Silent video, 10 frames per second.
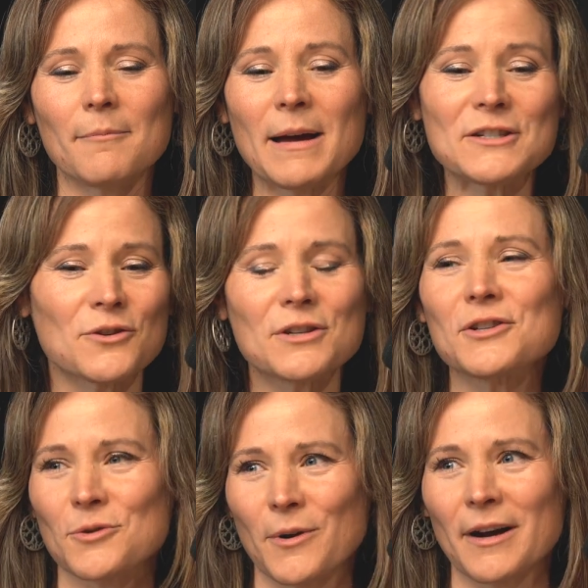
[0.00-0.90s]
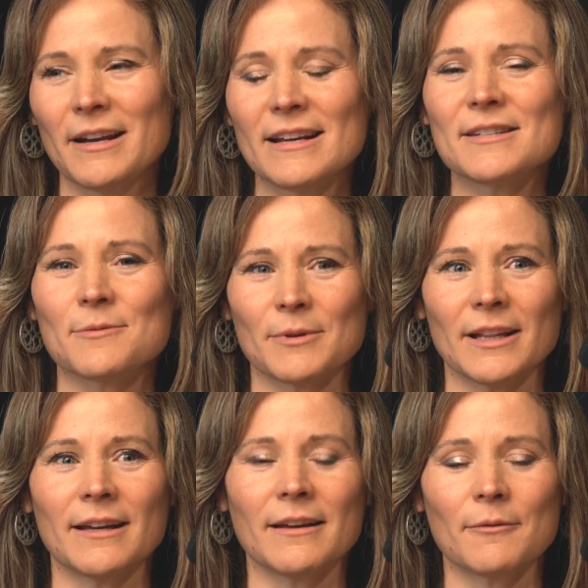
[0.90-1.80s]
Metro Detroit is
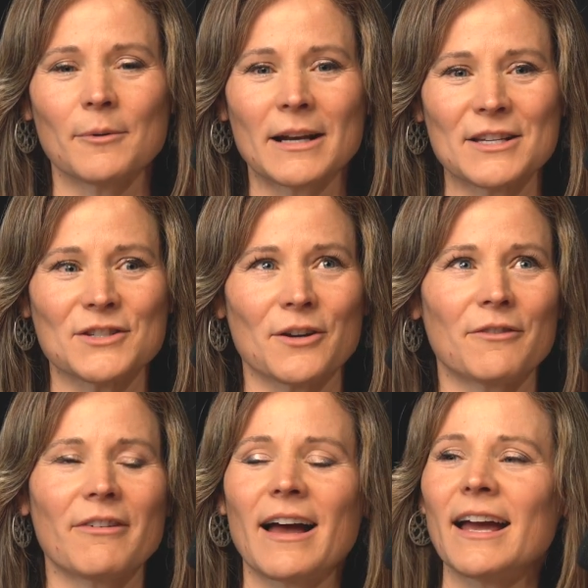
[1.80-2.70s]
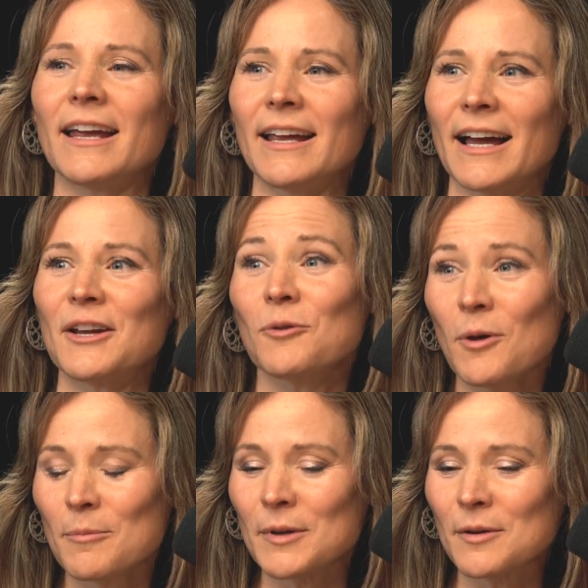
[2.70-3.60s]
really what I serve. I
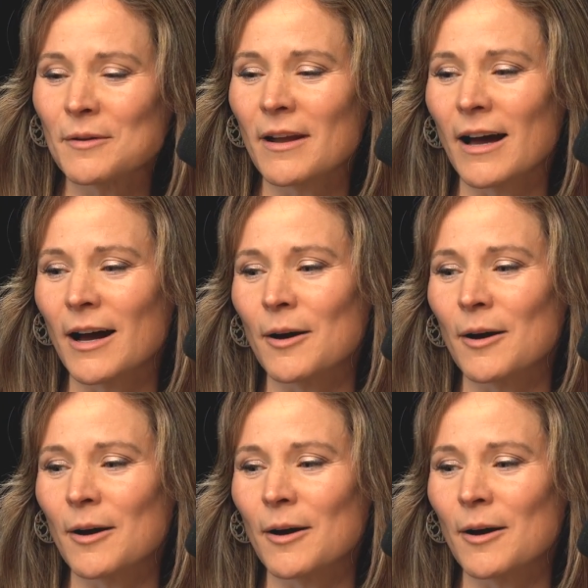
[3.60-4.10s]
grew up in